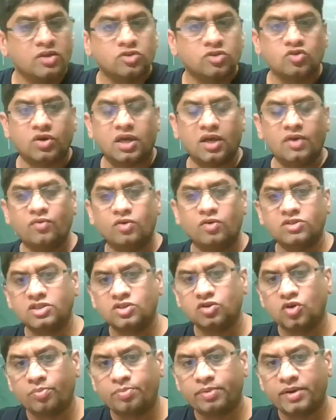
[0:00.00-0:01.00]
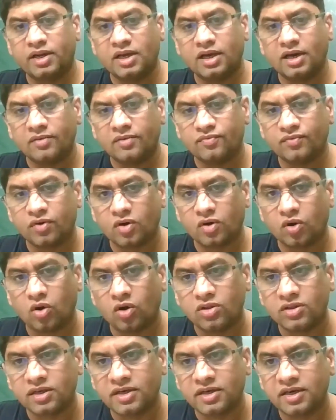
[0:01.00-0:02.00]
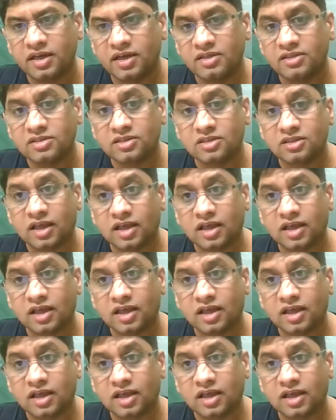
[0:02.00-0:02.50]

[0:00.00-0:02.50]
So keep watching Europedia for all the details.